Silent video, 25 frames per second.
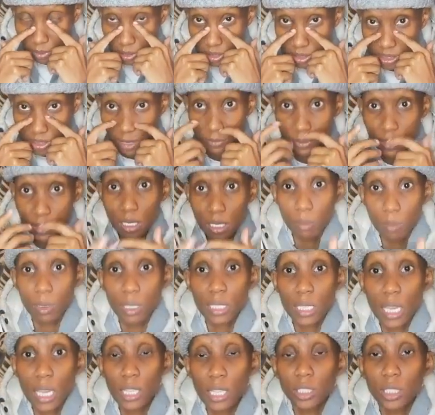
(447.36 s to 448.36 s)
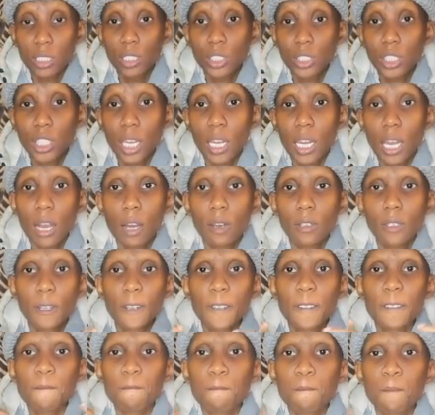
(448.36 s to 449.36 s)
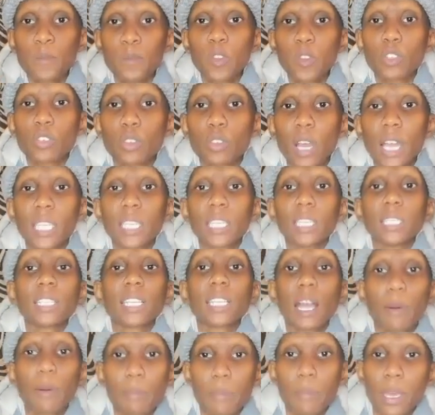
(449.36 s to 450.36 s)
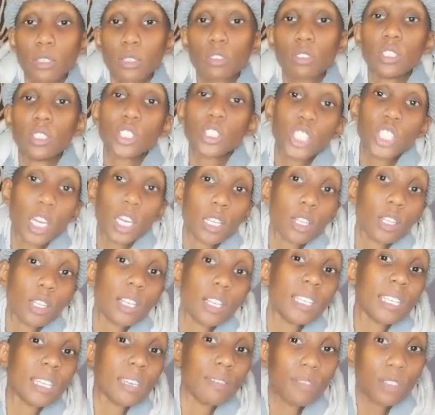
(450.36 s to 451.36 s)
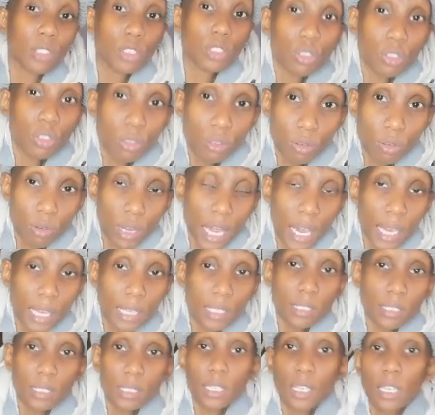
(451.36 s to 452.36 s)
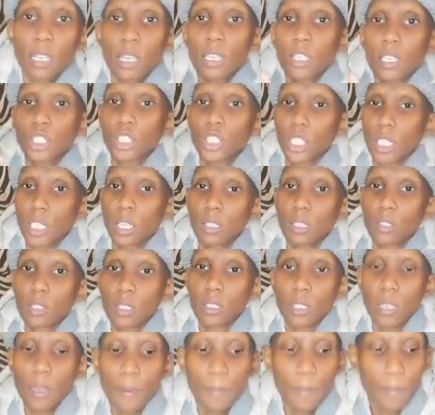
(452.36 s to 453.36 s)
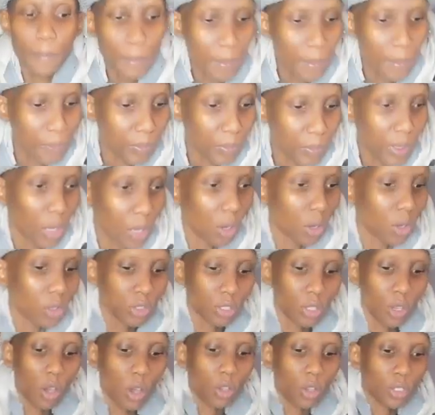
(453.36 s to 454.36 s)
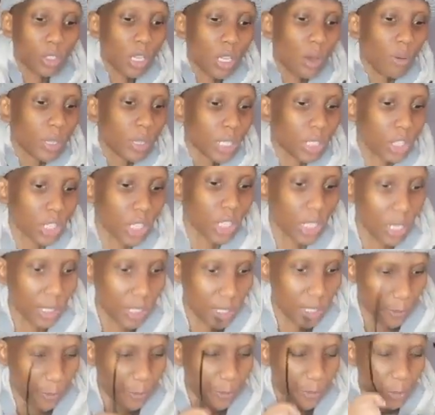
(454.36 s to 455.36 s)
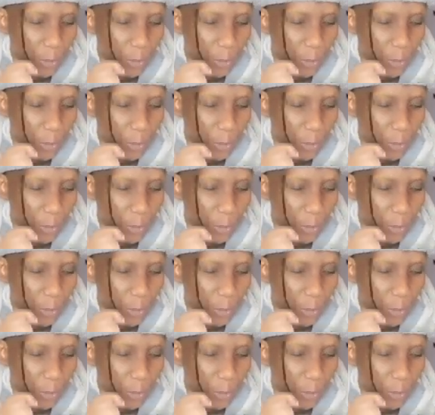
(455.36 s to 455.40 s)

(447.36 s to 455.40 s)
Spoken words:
some of the stuff that I must actually check out so I can come back to the channel and give it to you guys. Shout out to them. Also, I want to shout out